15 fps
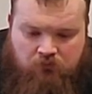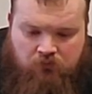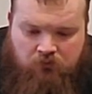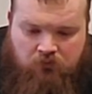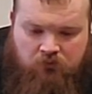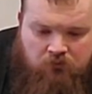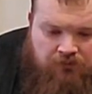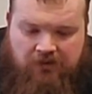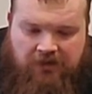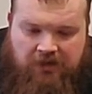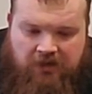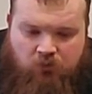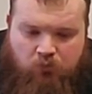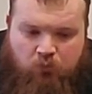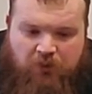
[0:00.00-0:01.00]
roll
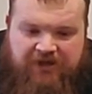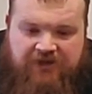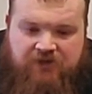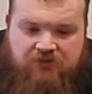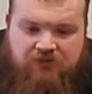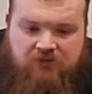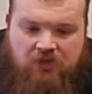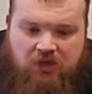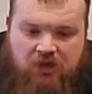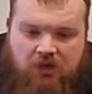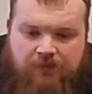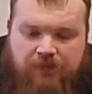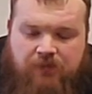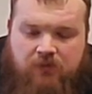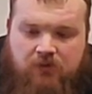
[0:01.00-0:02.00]
a wheel up
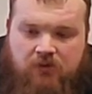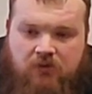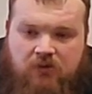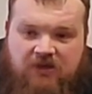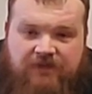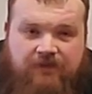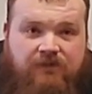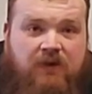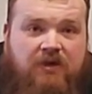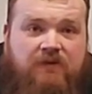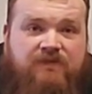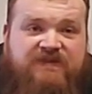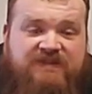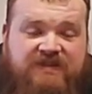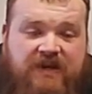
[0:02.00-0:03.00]
a flight
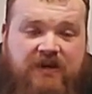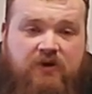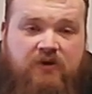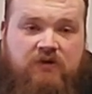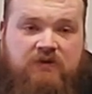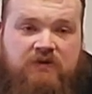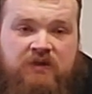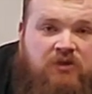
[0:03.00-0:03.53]
of stairs.